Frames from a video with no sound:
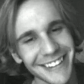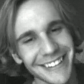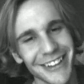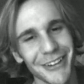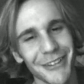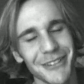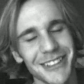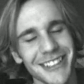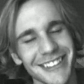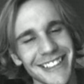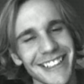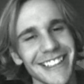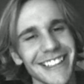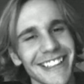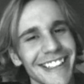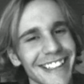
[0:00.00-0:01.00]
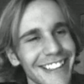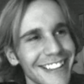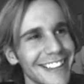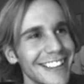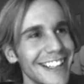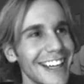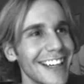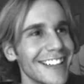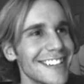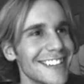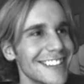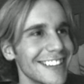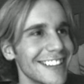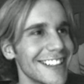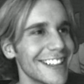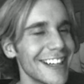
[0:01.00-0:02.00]
you know, singing and
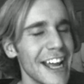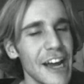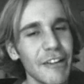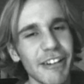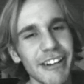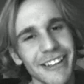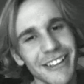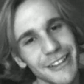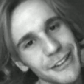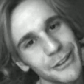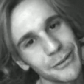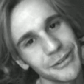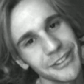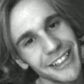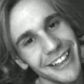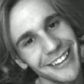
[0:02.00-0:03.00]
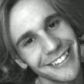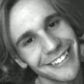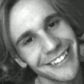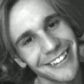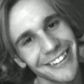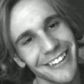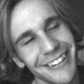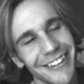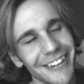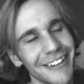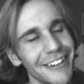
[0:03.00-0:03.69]
dancing and how I can do neither,